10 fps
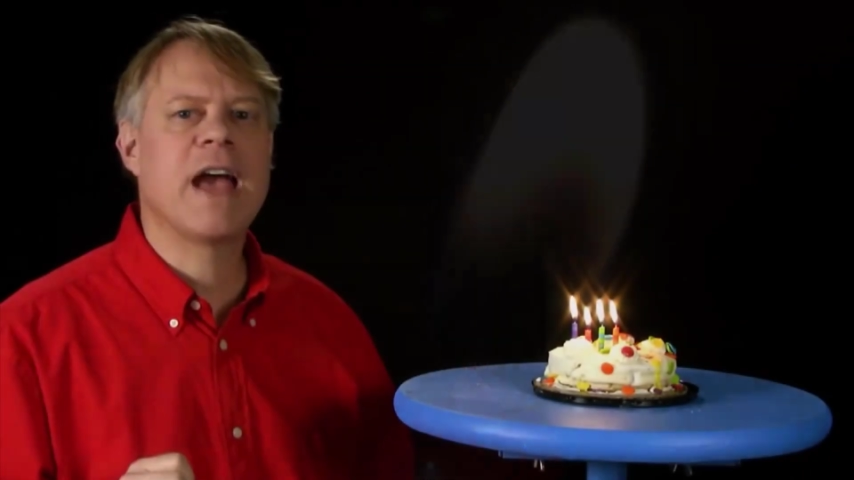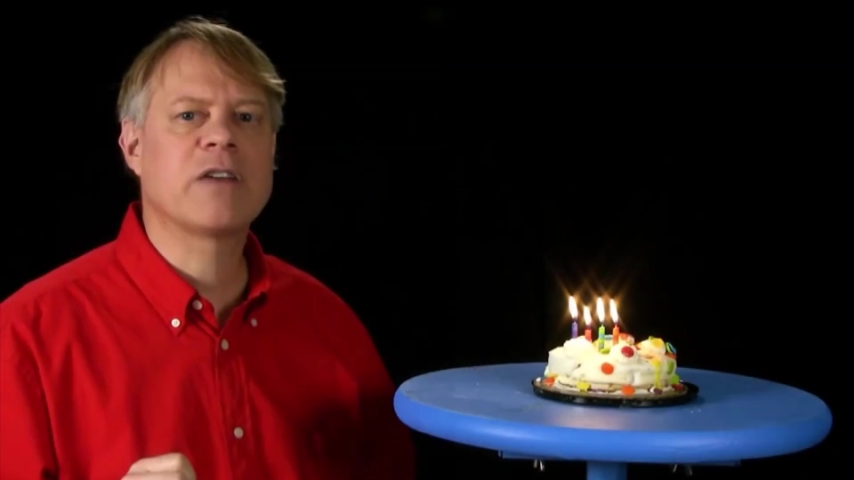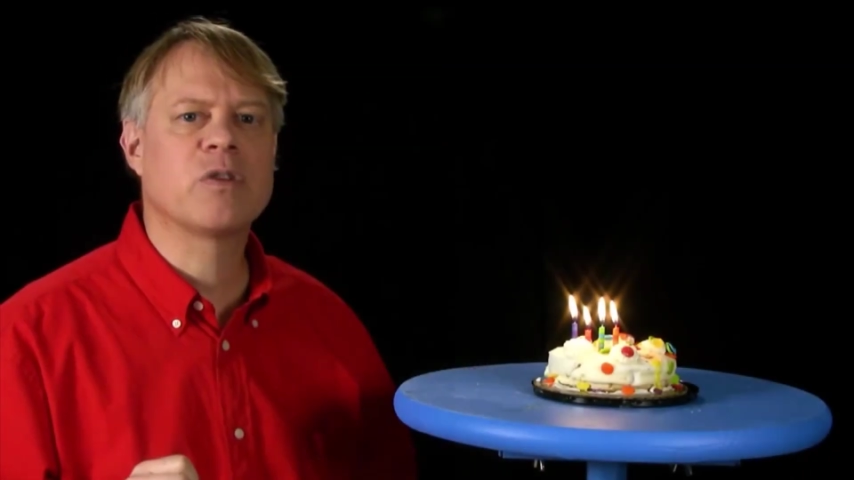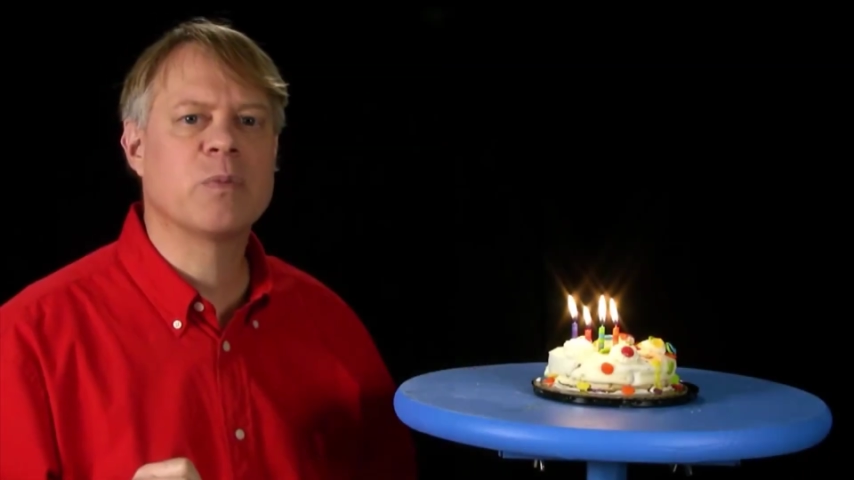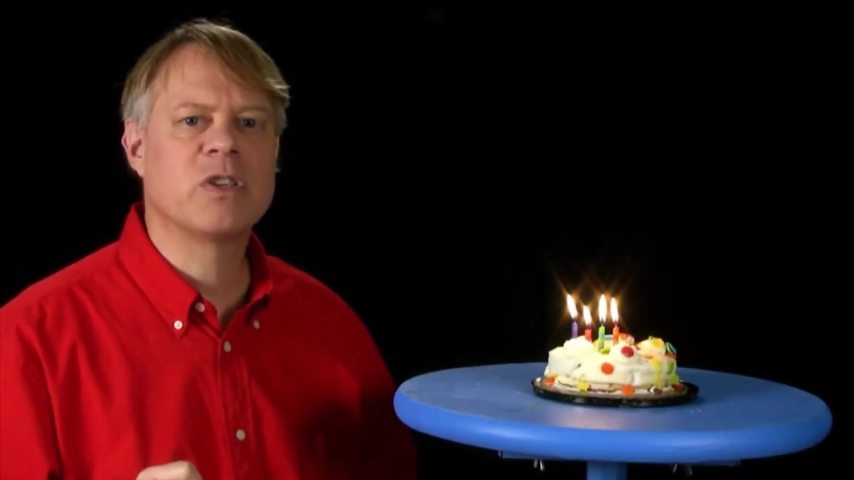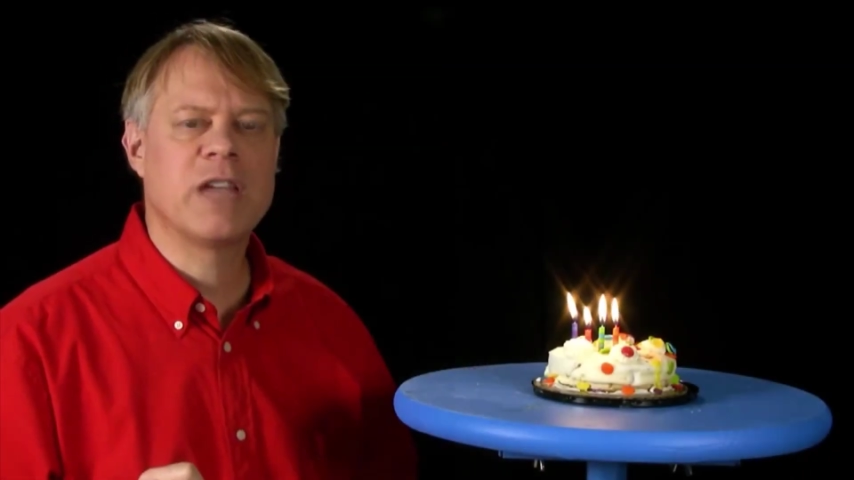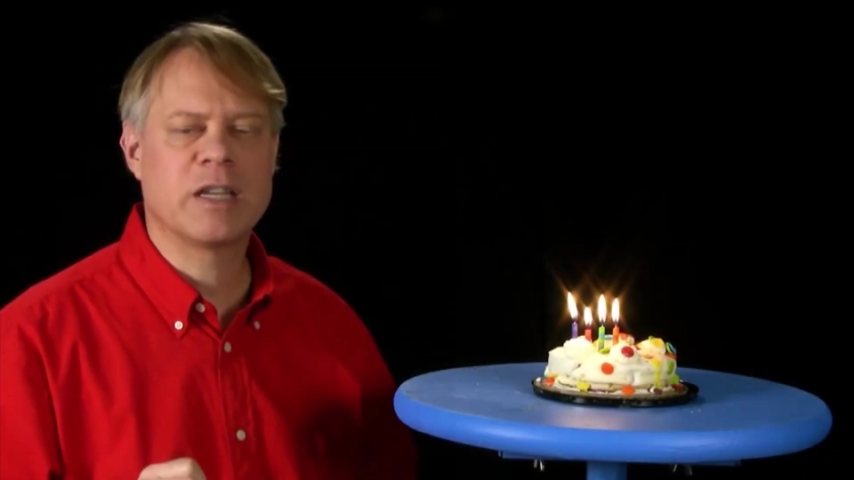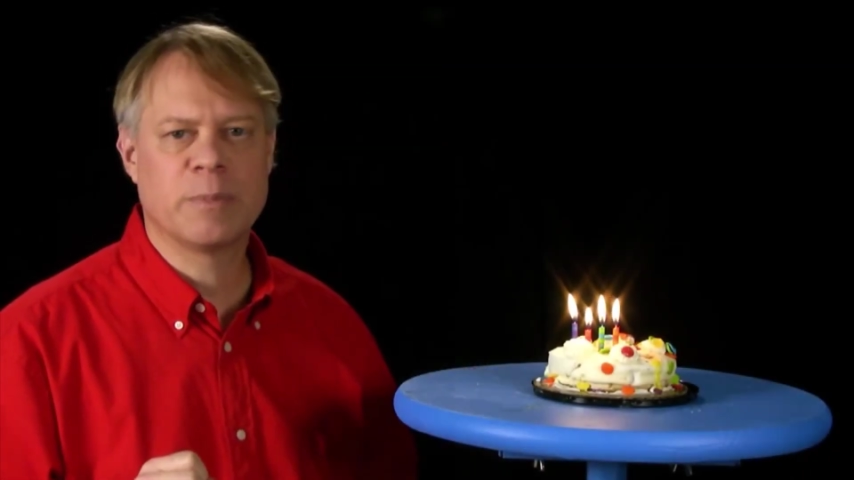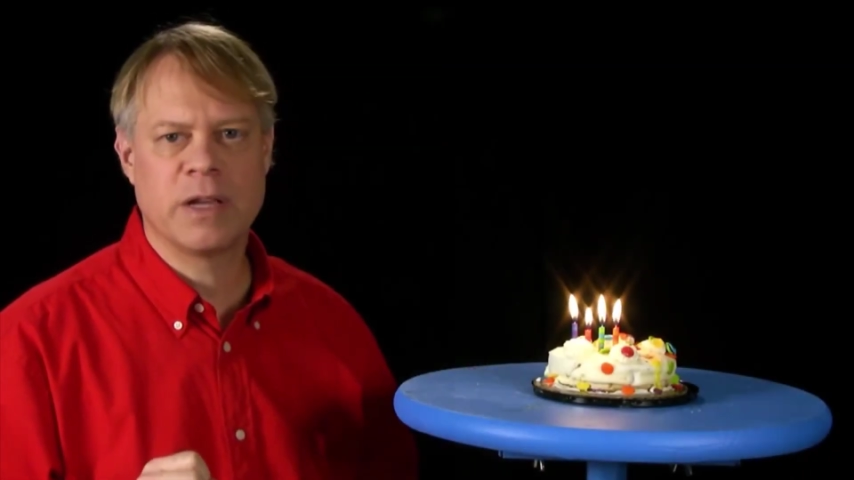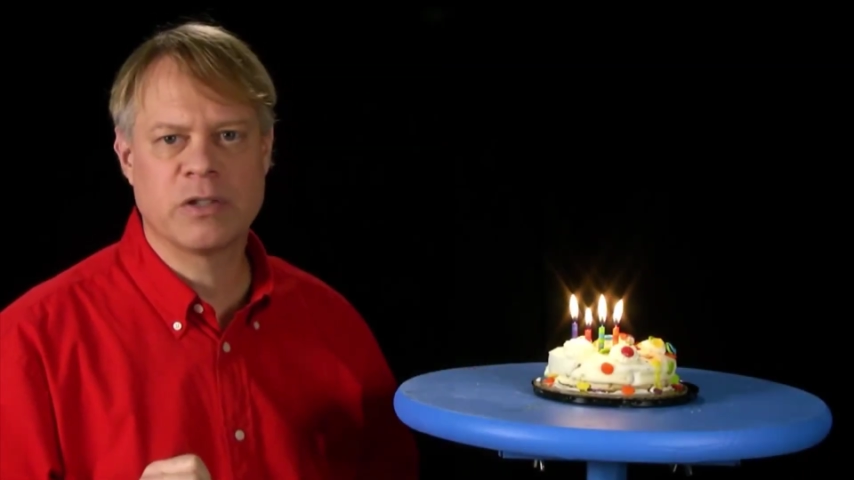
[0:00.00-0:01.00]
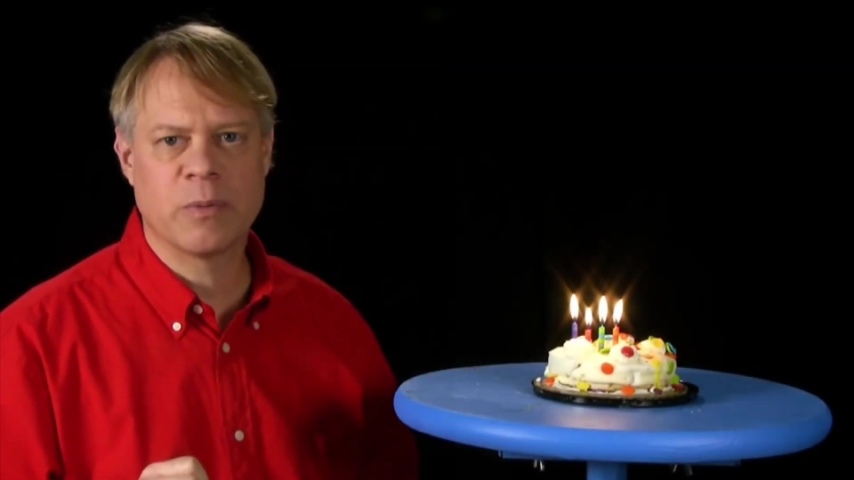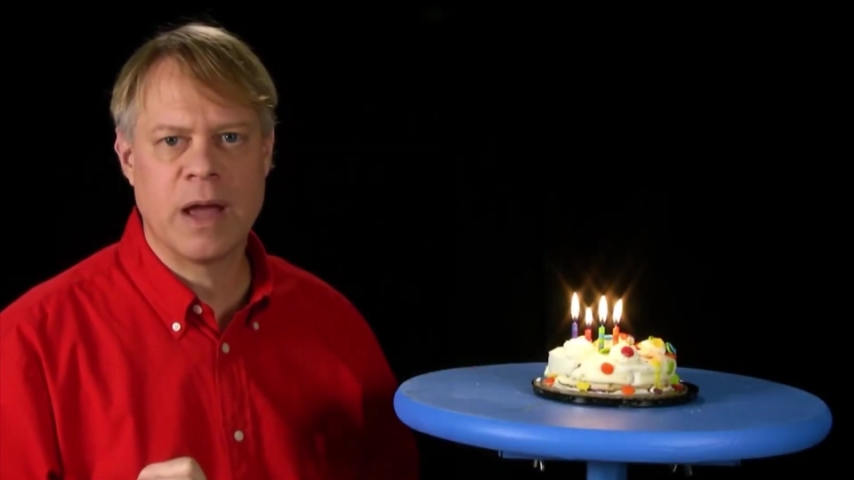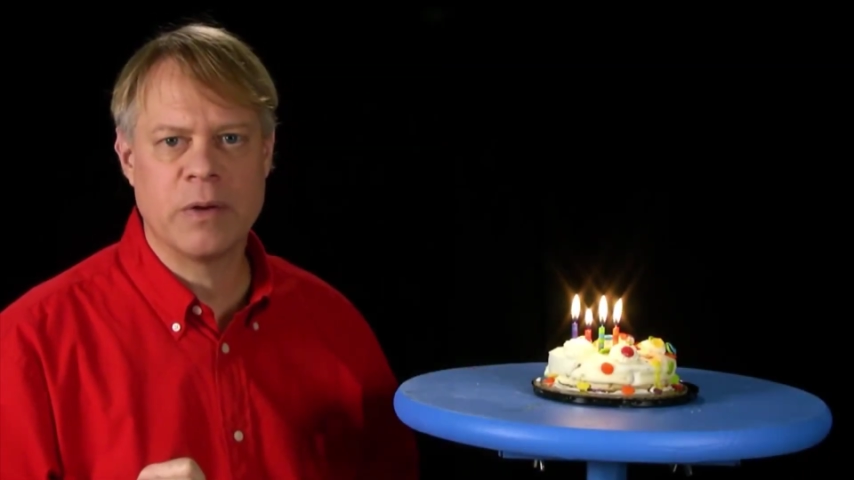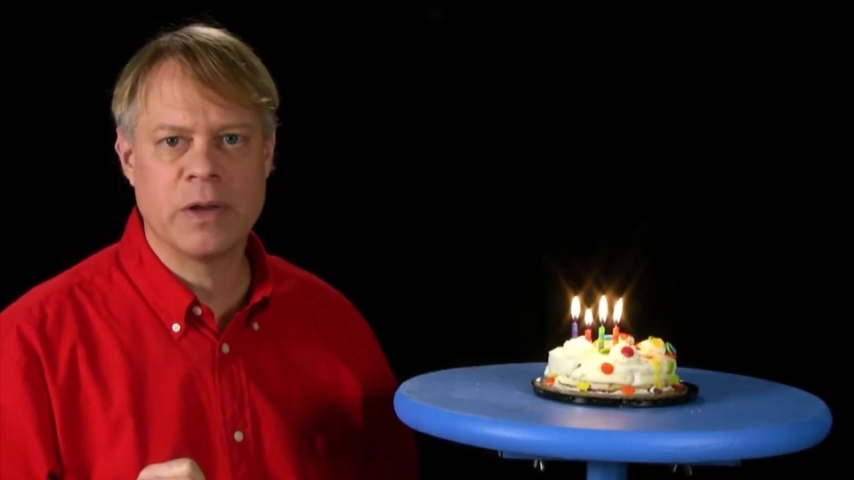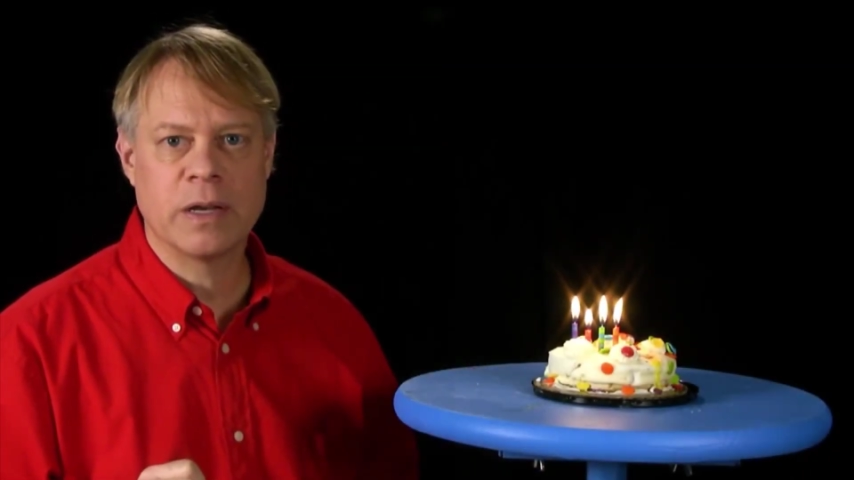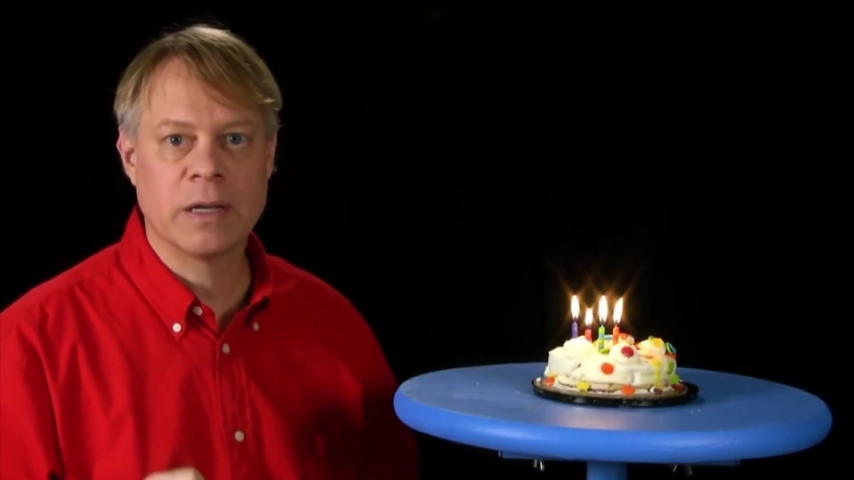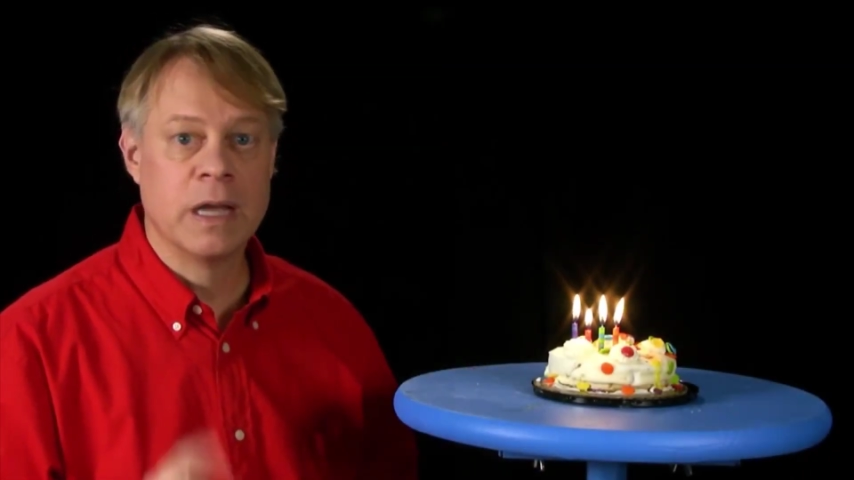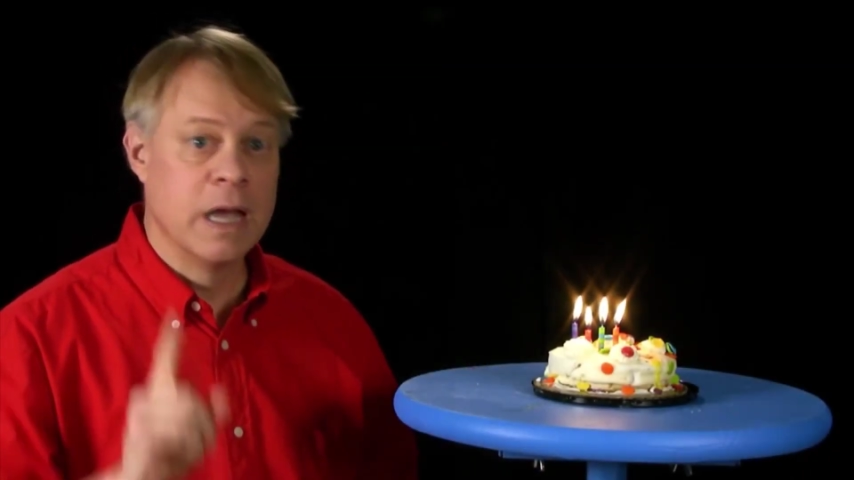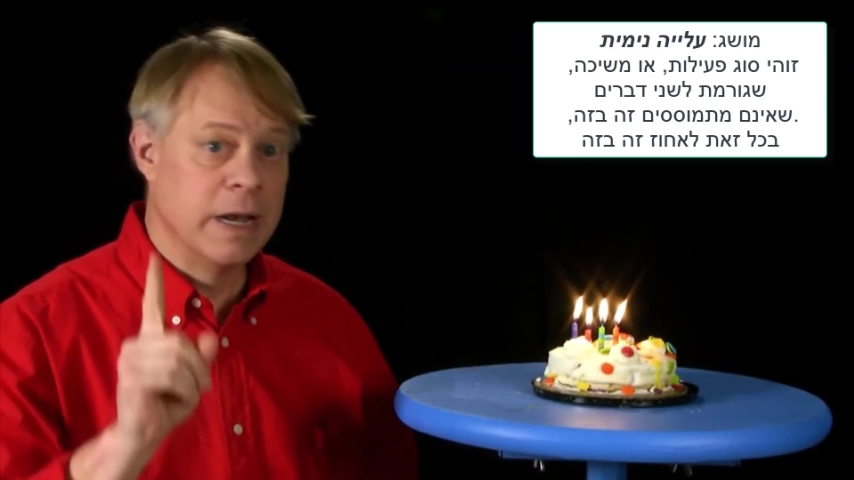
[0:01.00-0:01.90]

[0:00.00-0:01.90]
of action which takes place around it.